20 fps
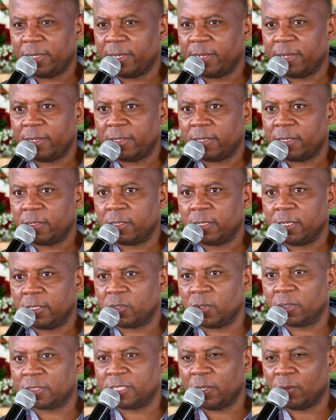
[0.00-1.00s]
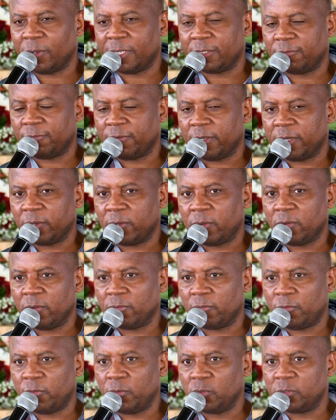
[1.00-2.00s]
And the doctor was very
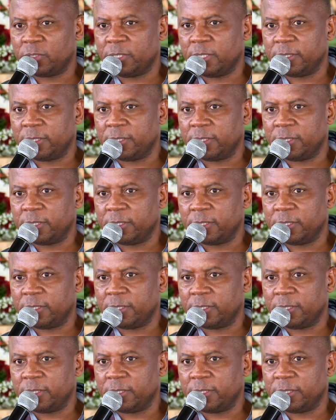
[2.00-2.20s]
confused.